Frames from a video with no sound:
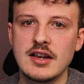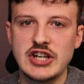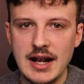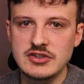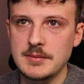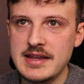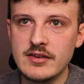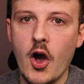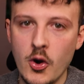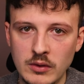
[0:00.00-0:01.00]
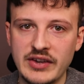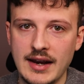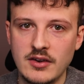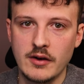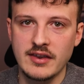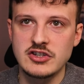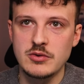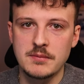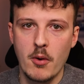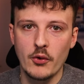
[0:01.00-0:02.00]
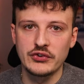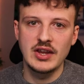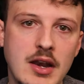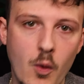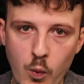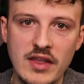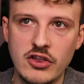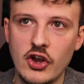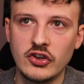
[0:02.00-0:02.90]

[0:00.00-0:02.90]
check out some of these old TikToks that she was posting with her